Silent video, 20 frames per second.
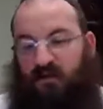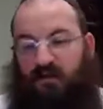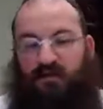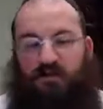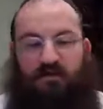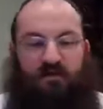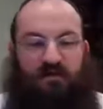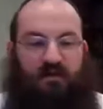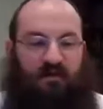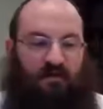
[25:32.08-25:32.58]

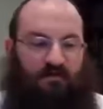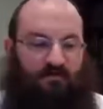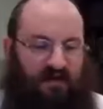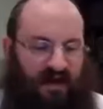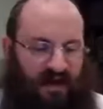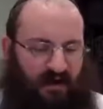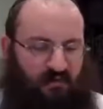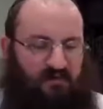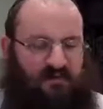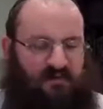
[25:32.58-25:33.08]
the
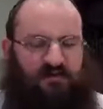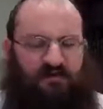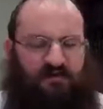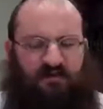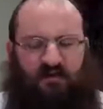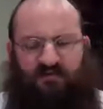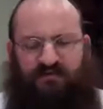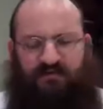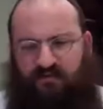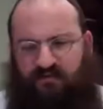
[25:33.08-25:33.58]

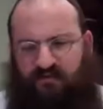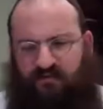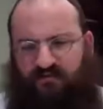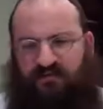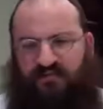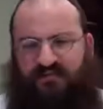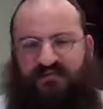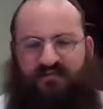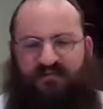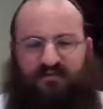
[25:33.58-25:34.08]
arousal of
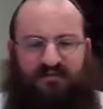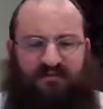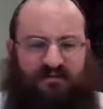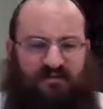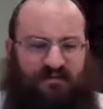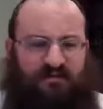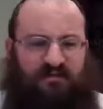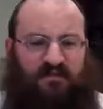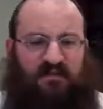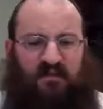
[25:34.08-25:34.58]
interest
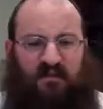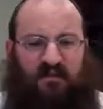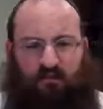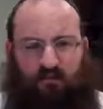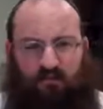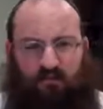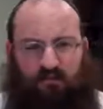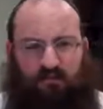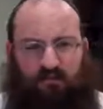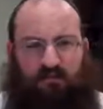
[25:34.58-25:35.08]
in
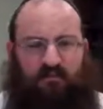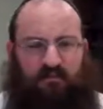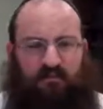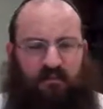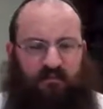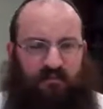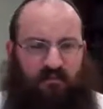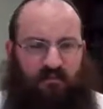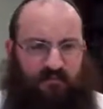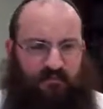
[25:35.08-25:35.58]
worldly
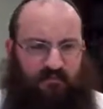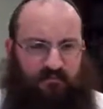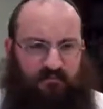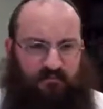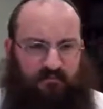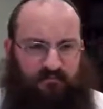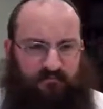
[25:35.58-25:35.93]
pleasure.